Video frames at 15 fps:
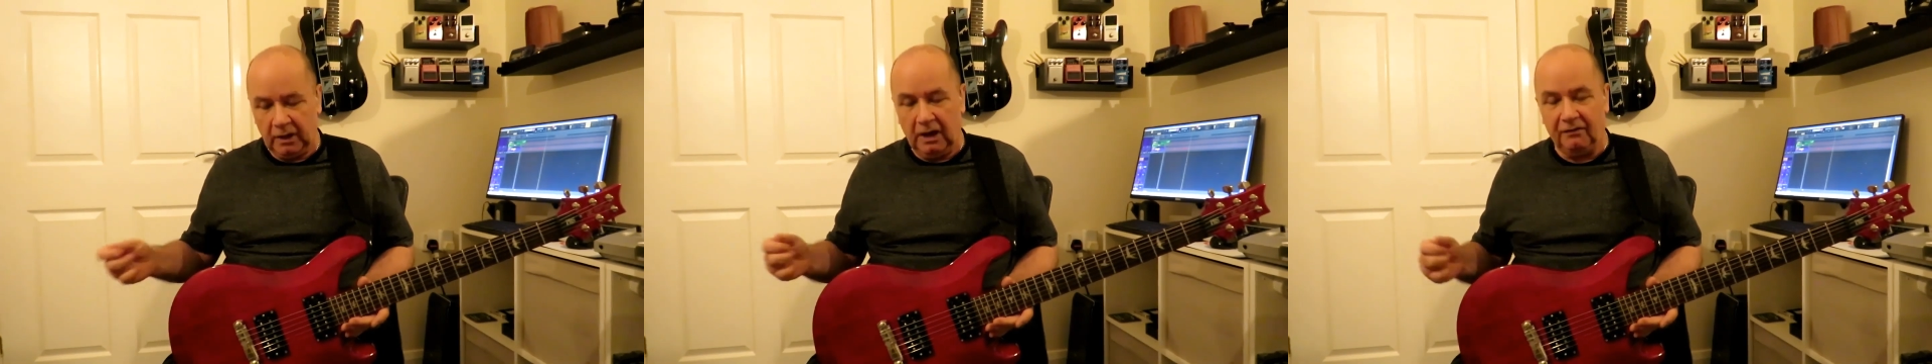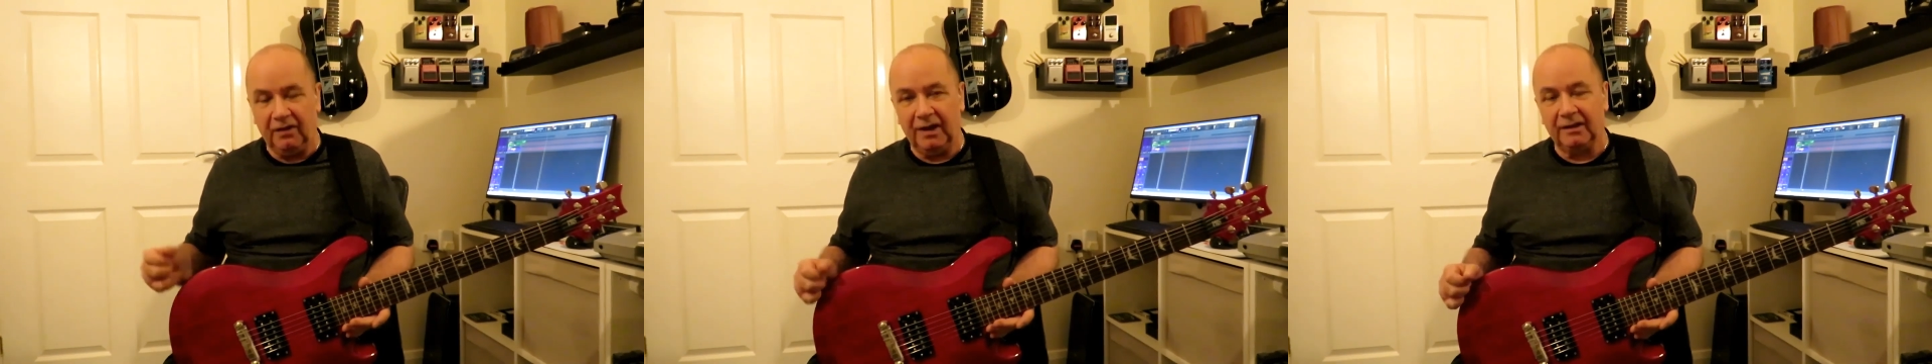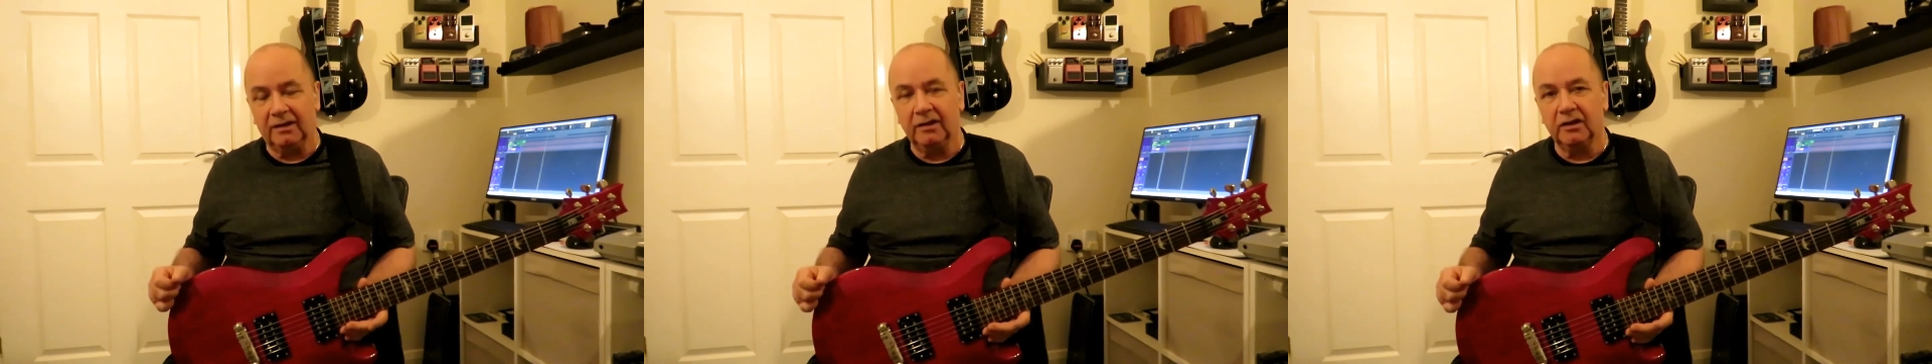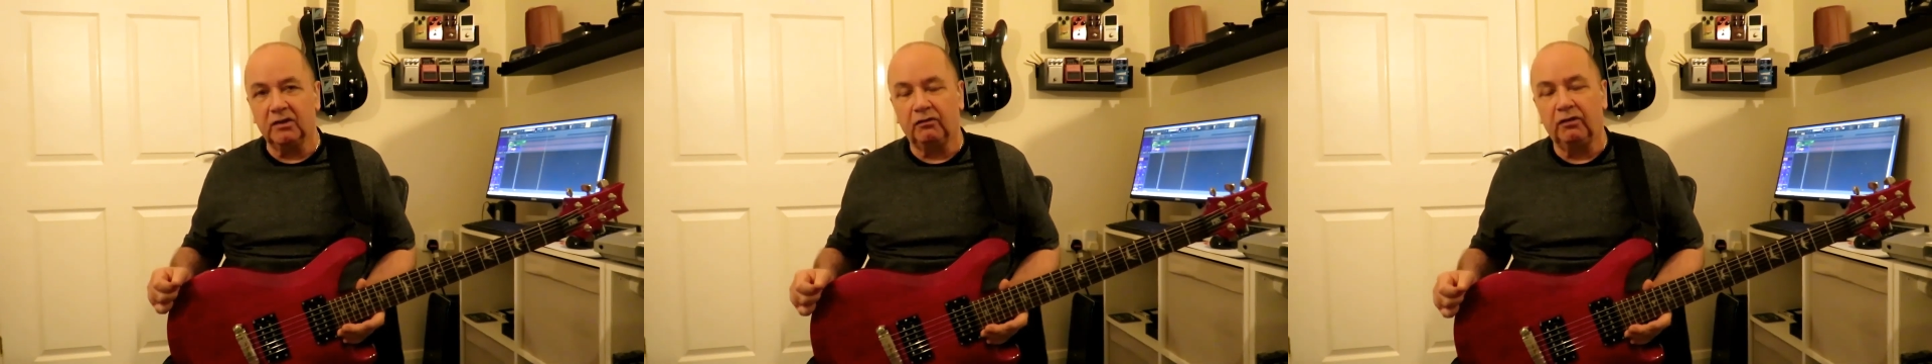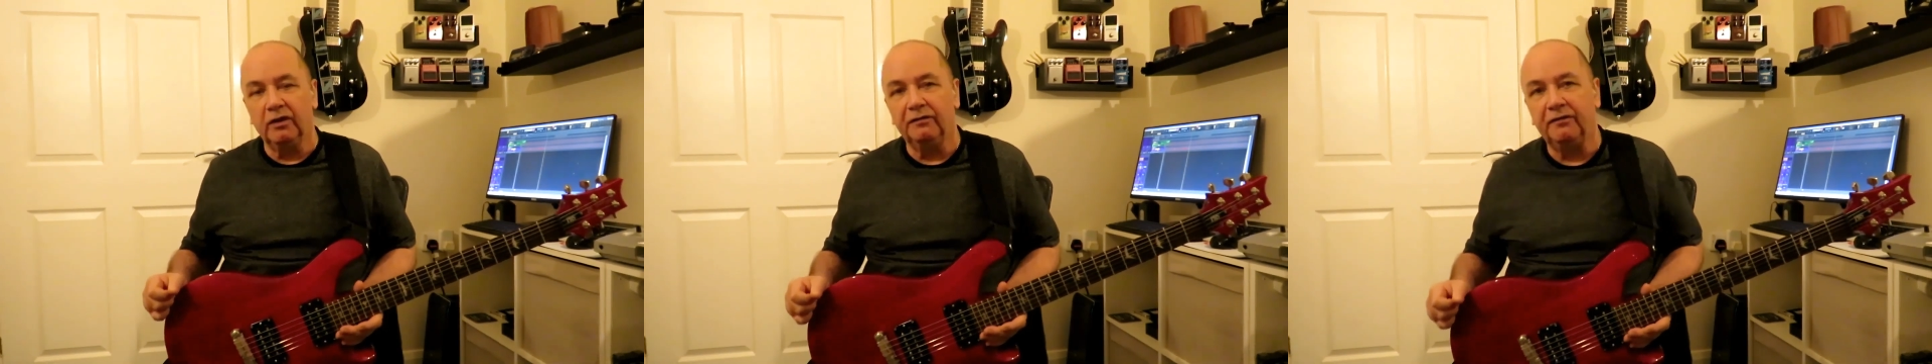I've had
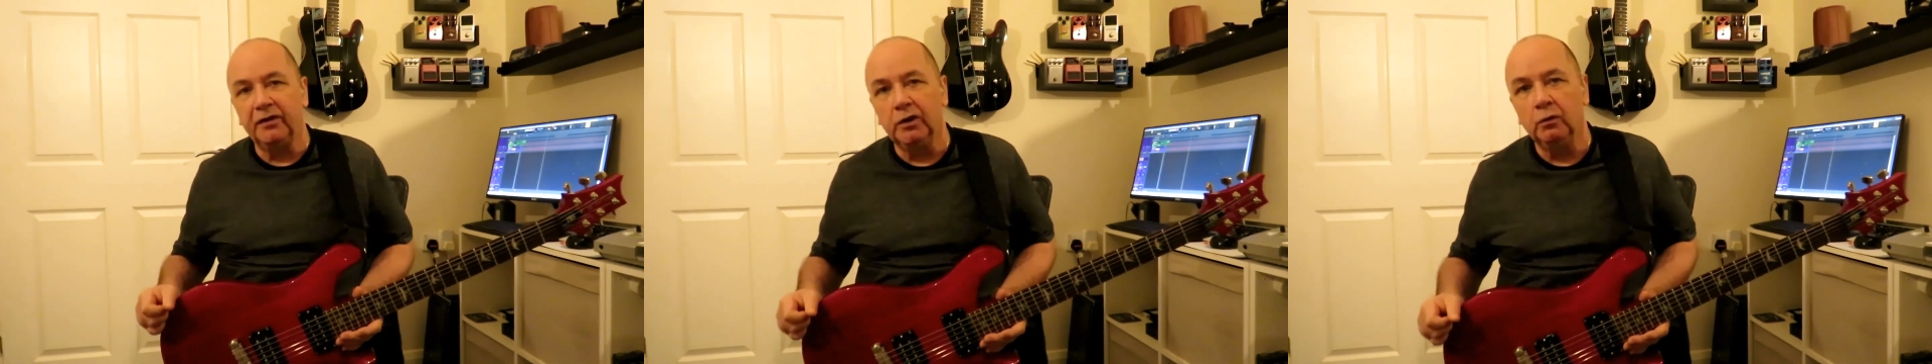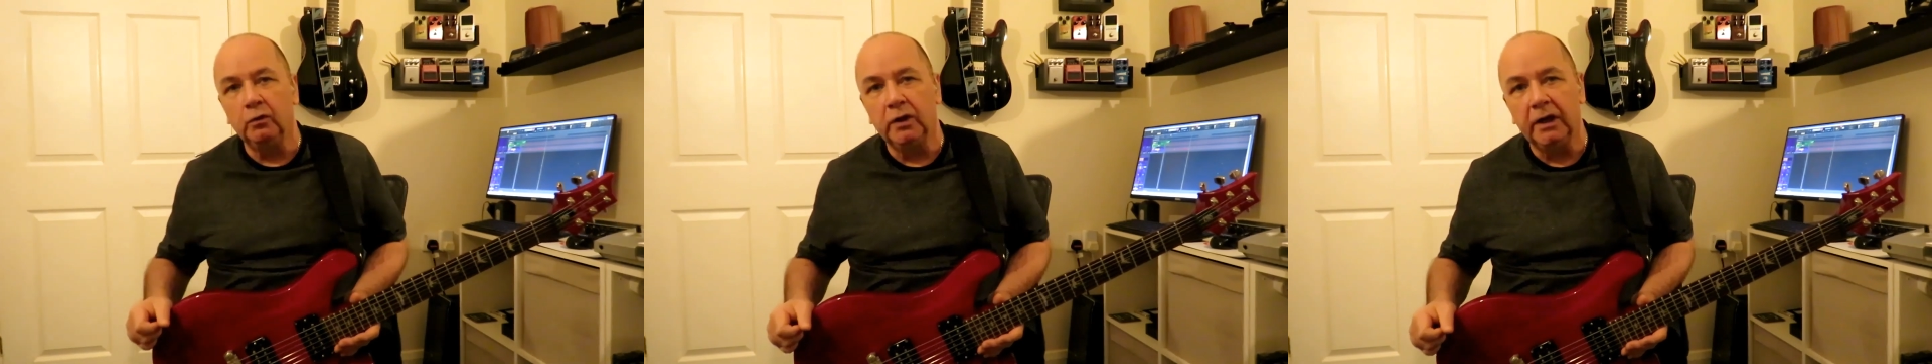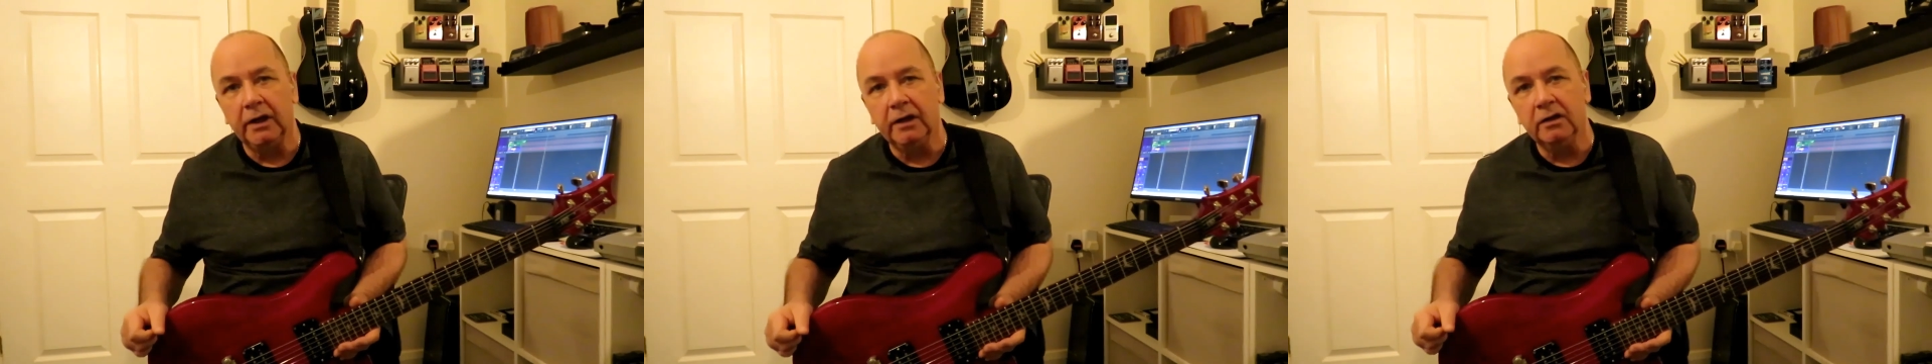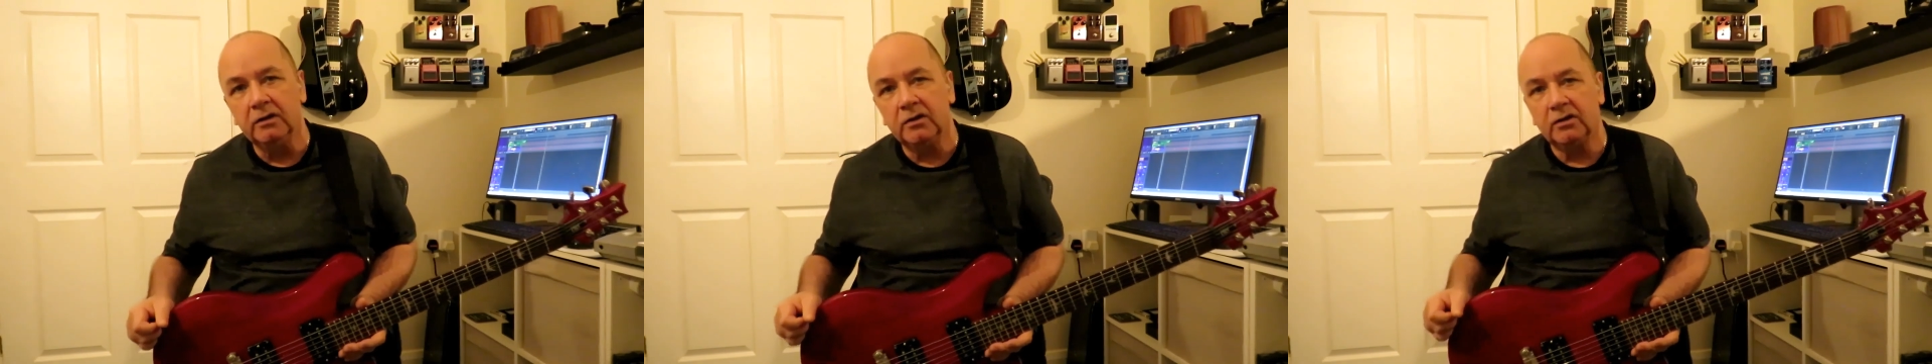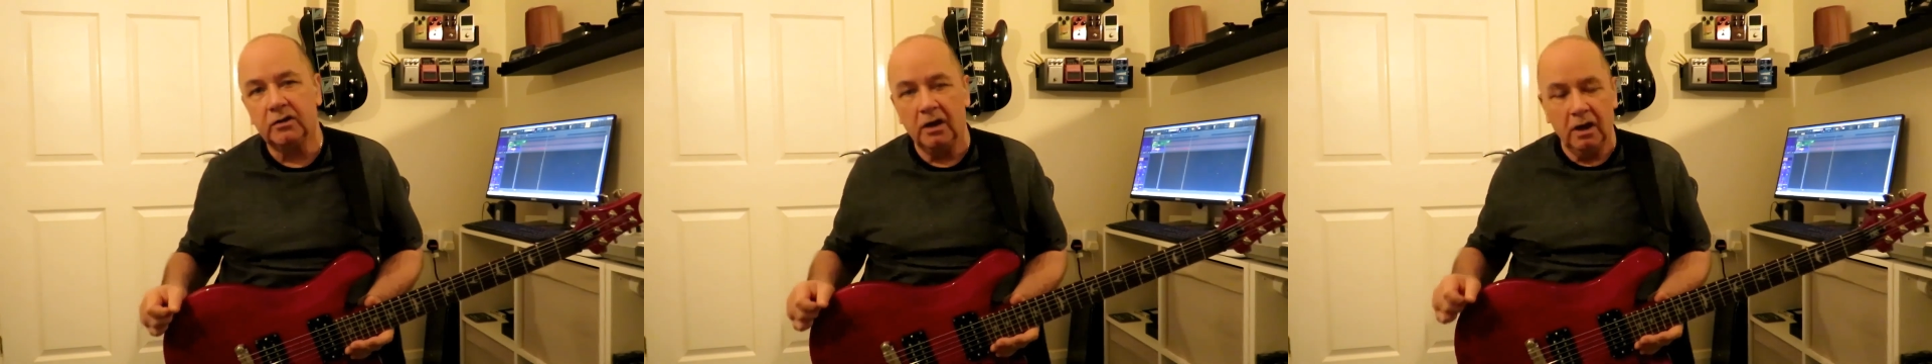this for a few
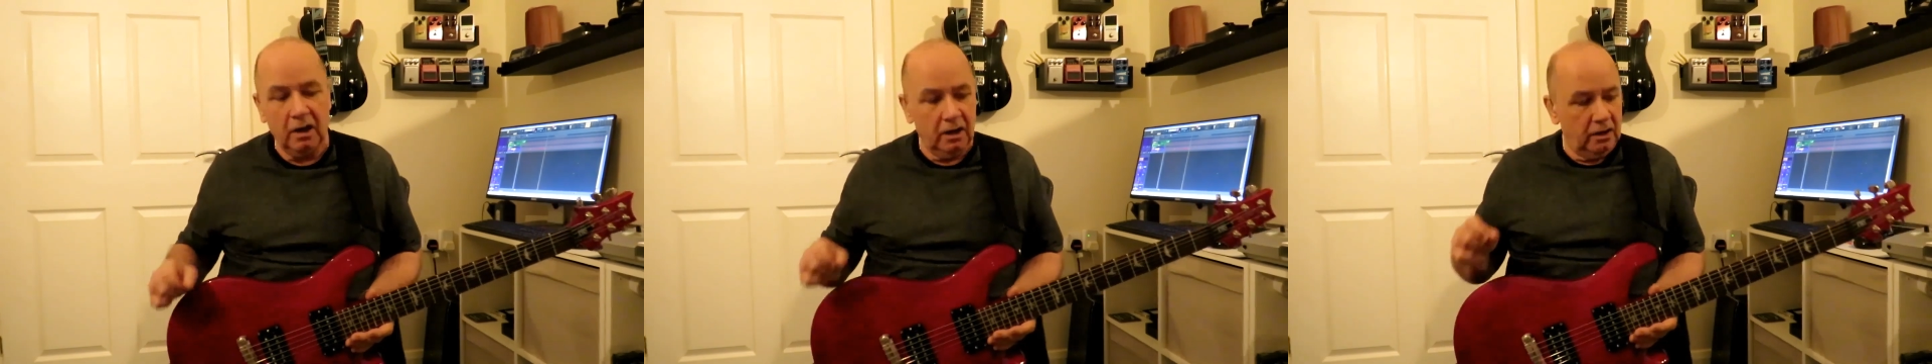years